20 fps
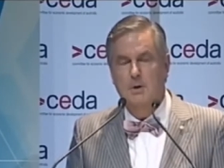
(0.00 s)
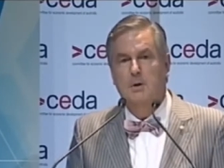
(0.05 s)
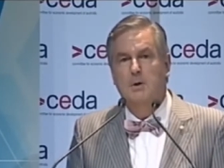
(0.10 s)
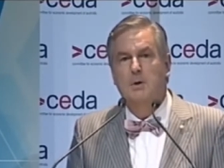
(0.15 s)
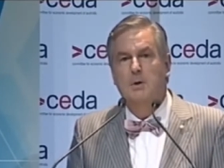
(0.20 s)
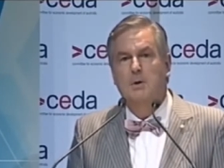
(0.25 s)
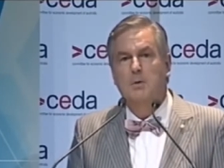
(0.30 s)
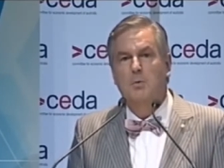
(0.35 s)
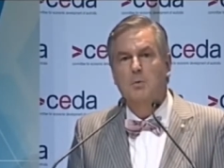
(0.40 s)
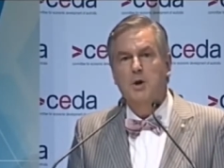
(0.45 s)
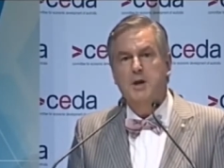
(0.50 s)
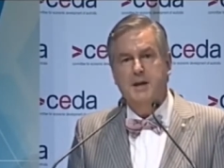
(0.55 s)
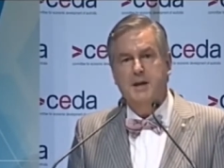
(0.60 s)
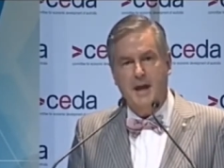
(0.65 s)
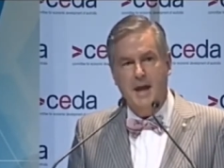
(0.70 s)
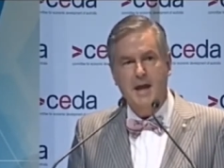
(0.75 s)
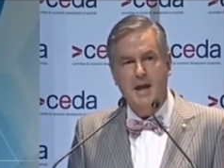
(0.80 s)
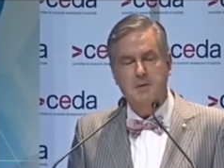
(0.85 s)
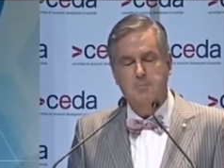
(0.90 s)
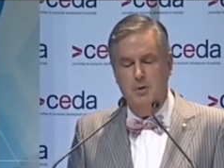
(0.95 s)
We
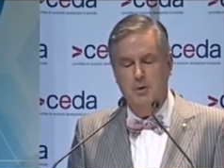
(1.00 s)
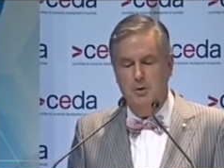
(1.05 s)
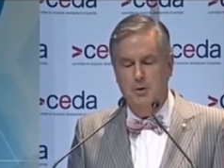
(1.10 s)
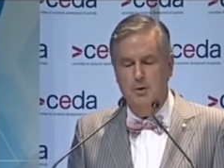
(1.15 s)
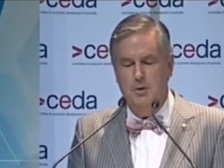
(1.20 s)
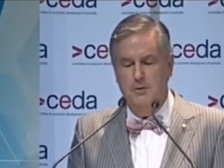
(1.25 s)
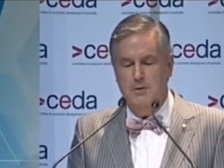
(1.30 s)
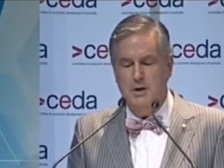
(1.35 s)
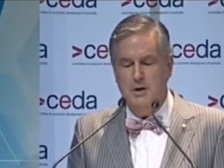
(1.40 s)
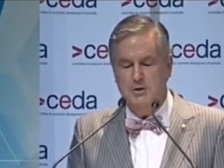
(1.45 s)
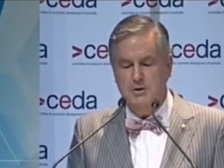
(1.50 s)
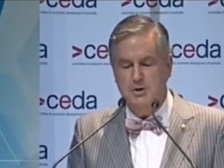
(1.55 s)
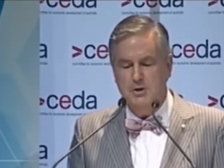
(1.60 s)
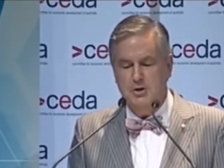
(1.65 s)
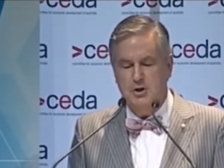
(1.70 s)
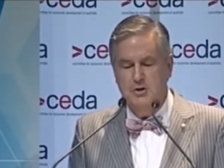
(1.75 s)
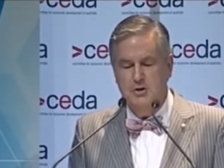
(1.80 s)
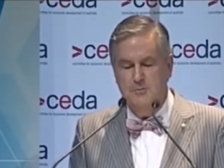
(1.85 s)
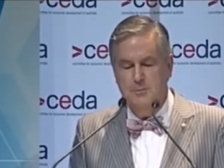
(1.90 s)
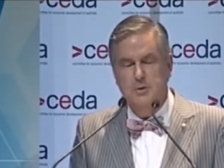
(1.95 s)
can build on these
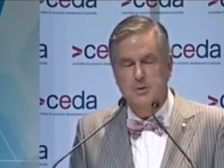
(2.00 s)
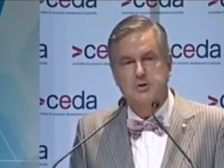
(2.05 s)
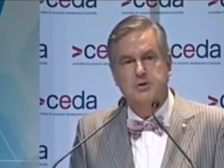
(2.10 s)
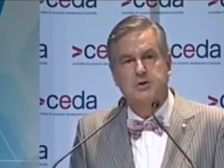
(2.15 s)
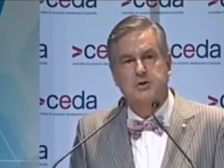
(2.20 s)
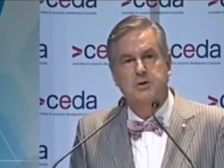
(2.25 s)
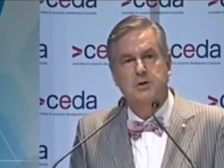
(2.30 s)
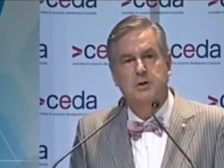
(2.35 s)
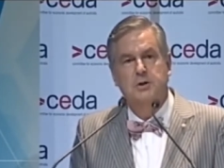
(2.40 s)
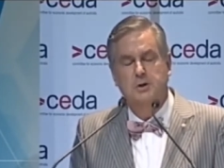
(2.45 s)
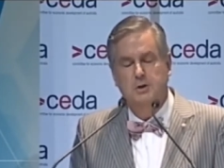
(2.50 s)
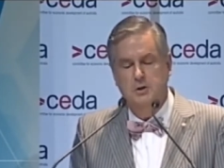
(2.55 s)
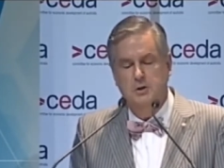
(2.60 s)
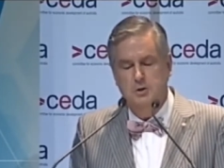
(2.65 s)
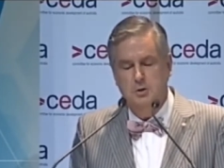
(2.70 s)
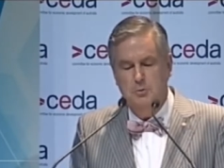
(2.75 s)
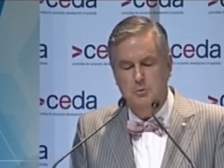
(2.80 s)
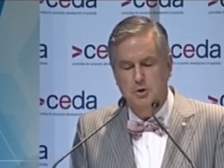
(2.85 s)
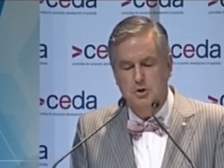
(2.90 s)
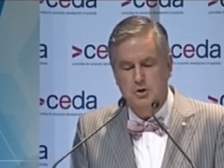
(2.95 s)
achievements
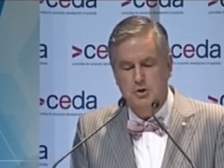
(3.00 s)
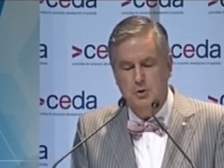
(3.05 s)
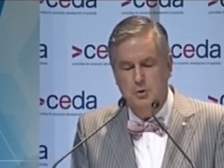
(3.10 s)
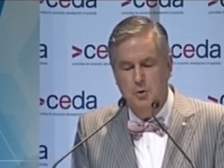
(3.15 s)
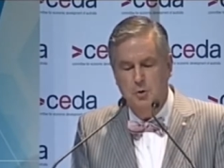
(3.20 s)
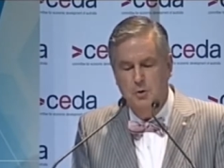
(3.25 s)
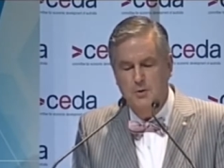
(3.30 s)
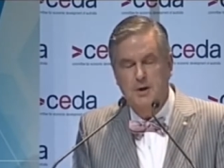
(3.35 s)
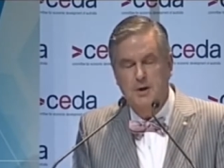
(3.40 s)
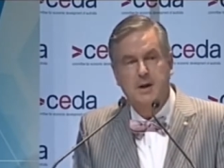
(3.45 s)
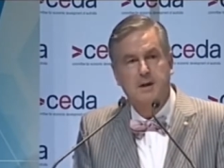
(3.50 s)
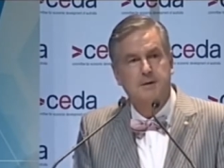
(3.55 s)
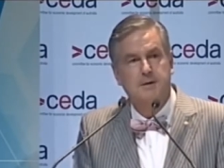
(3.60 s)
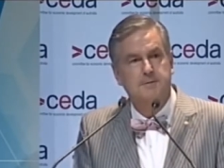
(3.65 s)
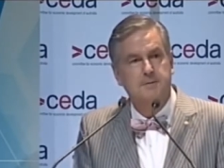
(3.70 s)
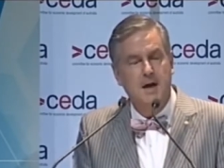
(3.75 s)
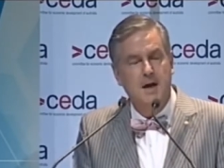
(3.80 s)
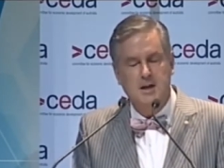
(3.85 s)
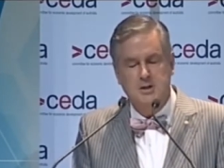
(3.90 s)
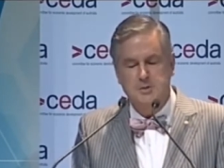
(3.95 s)
to ensure that the
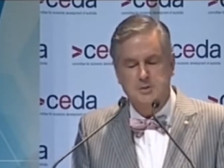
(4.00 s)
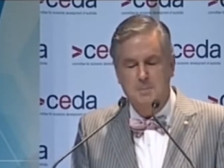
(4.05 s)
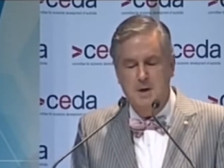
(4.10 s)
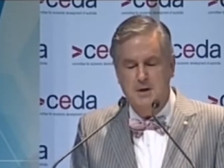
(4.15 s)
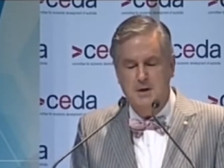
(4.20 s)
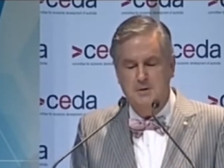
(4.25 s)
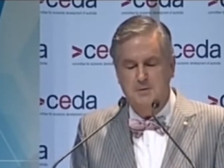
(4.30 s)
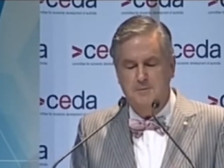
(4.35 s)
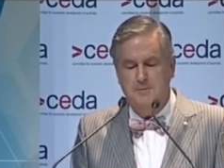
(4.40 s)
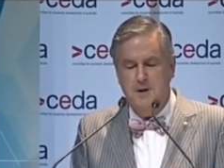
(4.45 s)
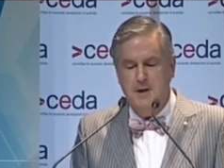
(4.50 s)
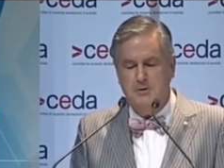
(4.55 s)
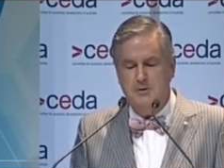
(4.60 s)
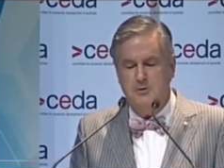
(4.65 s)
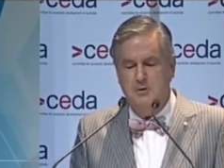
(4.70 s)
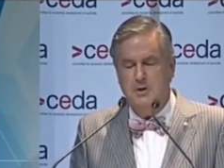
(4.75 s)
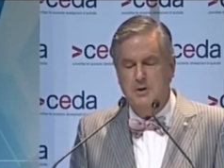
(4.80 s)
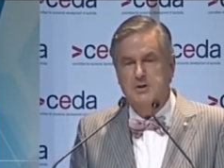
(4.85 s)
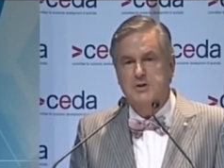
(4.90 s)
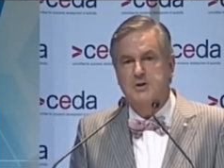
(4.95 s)
advanced
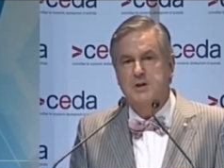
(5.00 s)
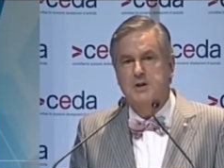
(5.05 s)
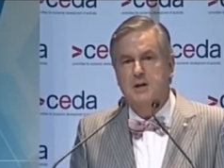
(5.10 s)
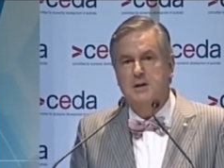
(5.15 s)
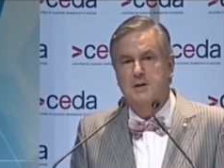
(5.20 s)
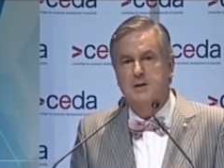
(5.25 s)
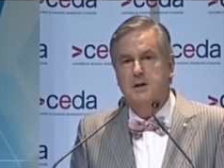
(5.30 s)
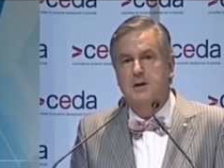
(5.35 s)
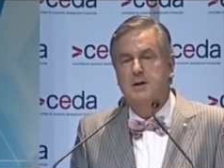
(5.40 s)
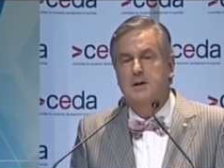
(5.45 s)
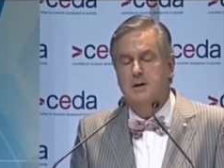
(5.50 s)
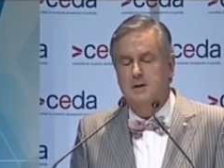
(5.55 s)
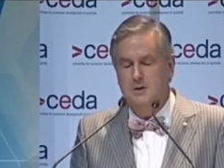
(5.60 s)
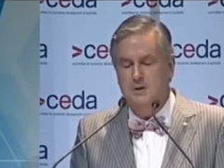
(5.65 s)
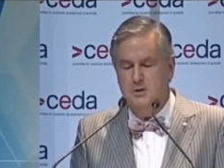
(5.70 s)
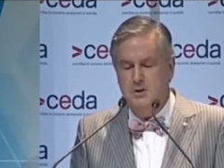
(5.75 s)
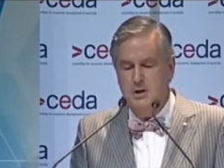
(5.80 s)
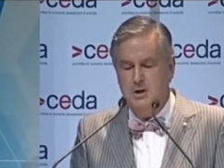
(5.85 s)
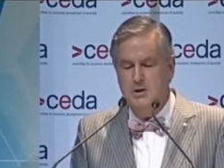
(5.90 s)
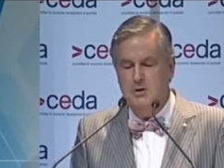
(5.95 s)
manufacturing sector
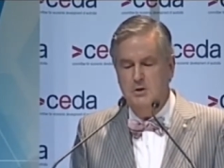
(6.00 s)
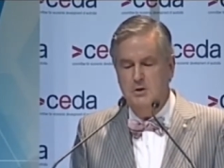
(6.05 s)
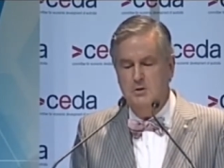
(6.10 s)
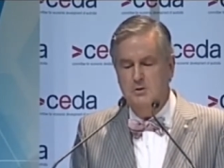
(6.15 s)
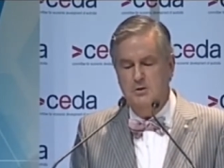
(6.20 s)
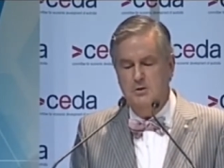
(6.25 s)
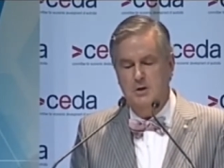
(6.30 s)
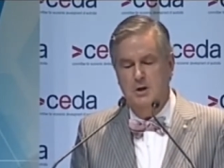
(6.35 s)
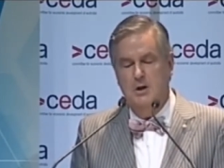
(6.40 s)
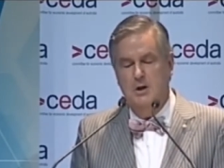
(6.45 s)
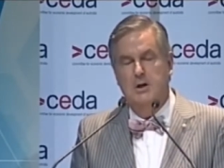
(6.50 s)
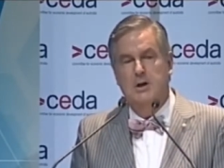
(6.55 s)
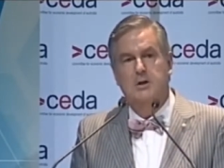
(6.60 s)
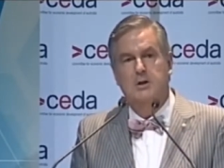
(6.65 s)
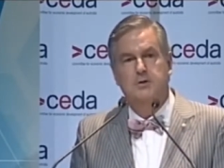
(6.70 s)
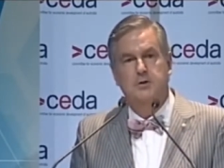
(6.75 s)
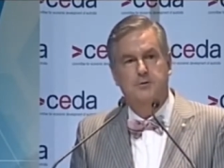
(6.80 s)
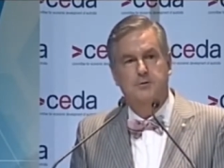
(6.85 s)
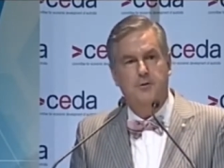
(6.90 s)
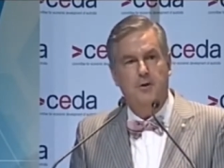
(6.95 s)
continues
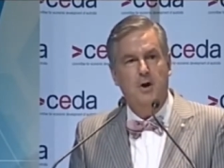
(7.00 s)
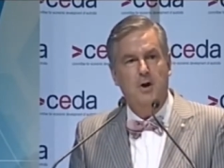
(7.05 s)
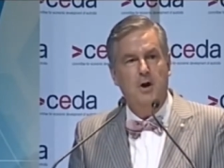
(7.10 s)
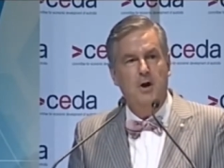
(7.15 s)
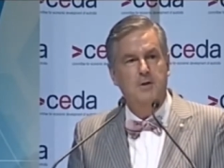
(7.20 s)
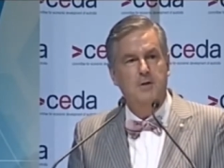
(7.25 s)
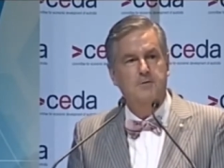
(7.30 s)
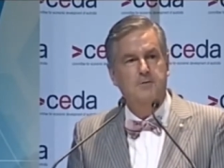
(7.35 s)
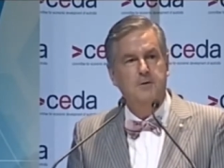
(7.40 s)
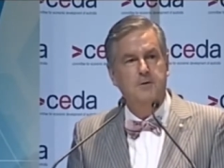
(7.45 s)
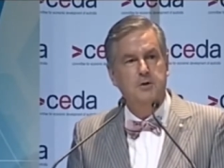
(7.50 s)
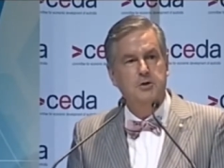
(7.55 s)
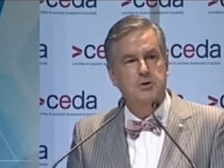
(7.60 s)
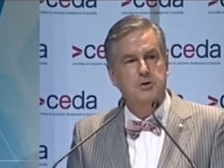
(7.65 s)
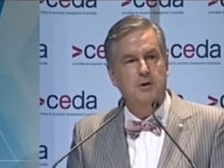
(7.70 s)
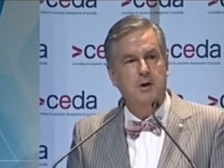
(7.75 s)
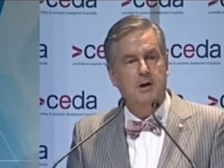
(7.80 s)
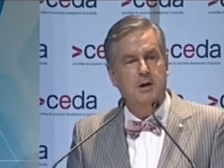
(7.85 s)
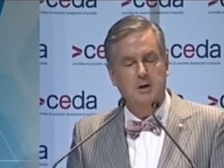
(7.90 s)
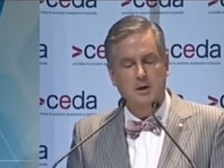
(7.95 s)
to drive future
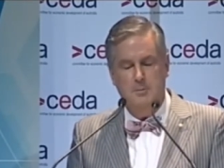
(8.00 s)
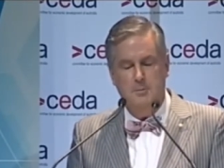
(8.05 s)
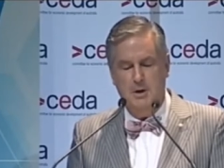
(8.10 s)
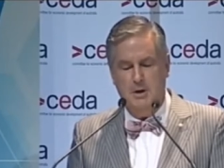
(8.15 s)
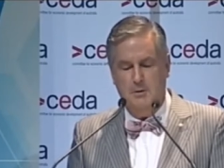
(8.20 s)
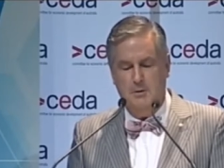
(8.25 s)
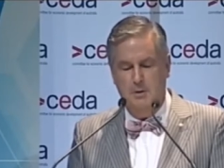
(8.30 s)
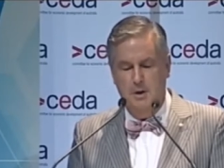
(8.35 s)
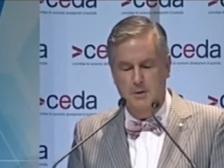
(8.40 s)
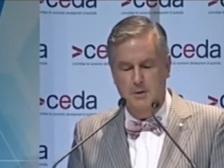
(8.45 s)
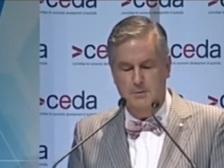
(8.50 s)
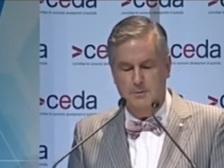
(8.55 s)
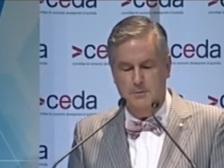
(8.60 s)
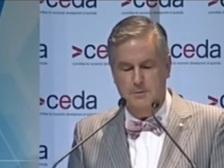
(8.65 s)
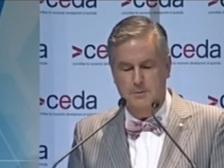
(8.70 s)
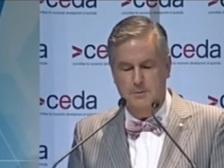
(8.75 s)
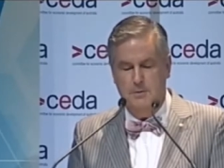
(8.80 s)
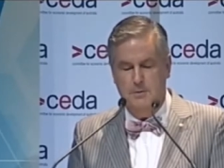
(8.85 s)
economic growth.